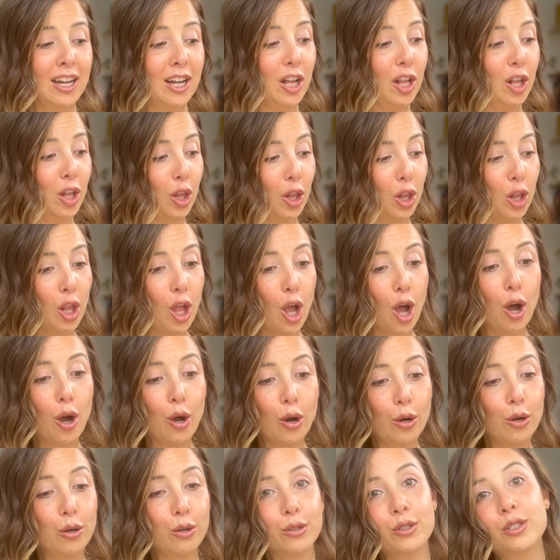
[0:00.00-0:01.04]

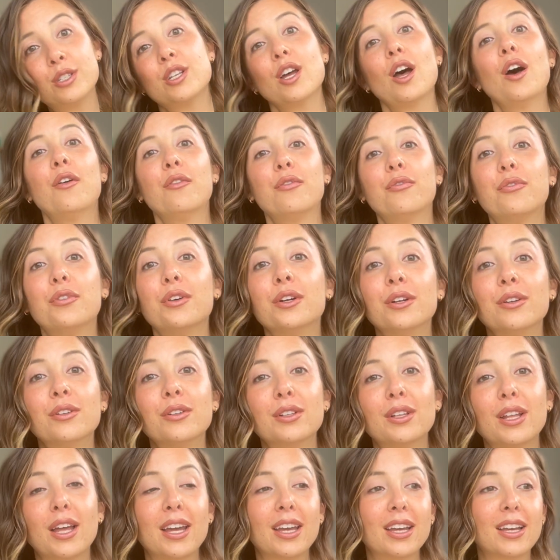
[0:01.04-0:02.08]
loads of
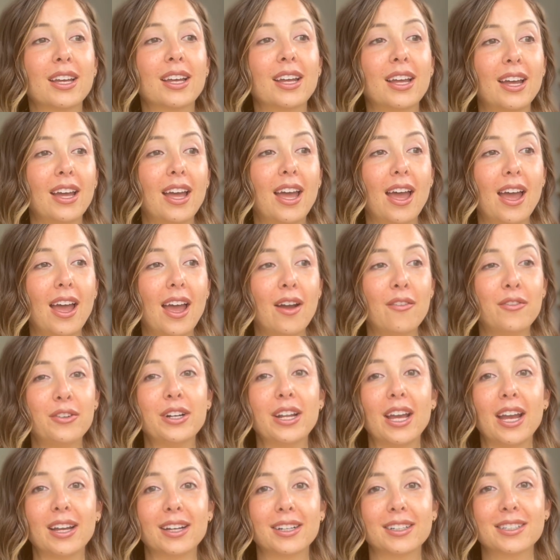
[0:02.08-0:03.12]
fruit every
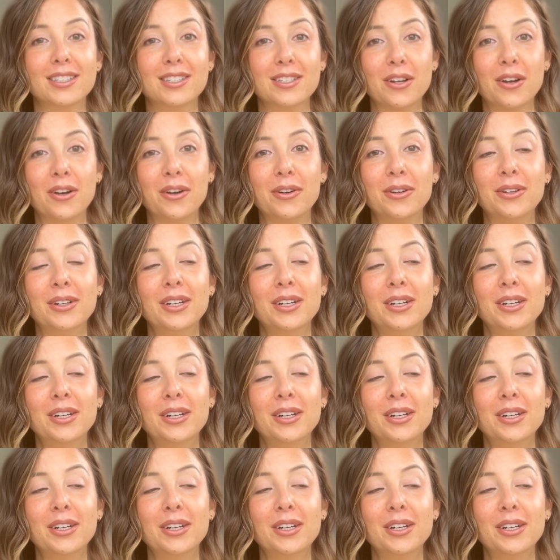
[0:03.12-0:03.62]
day. So